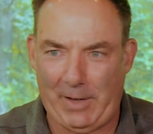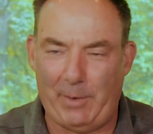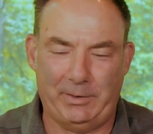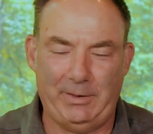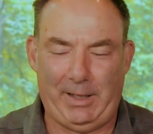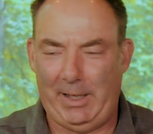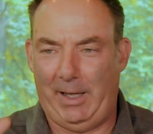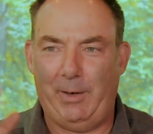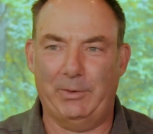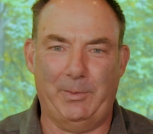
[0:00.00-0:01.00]
That was
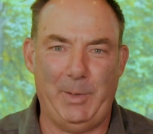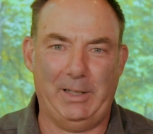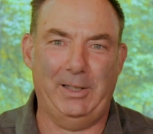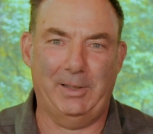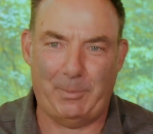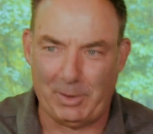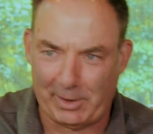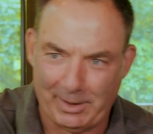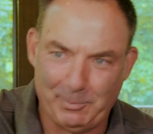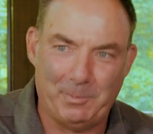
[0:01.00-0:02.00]
the big deal. I'm
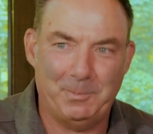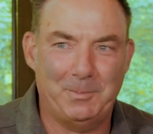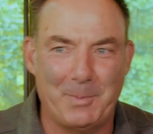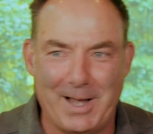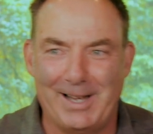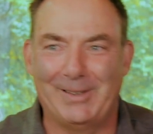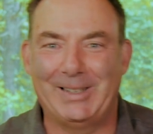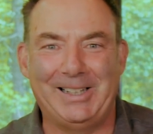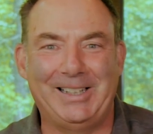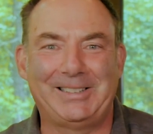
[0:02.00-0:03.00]
looking at my man over
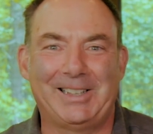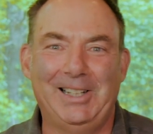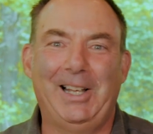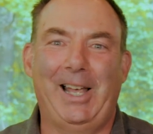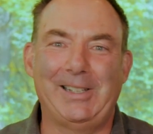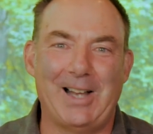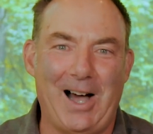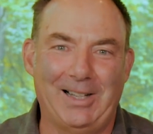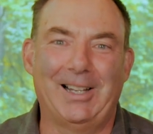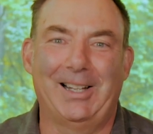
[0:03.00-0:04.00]
here. He's
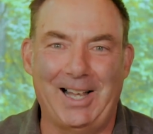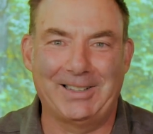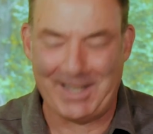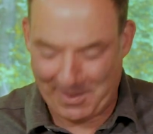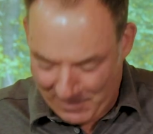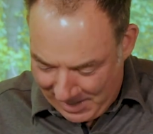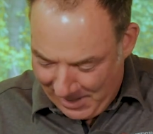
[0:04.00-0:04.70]
nodding like that's it.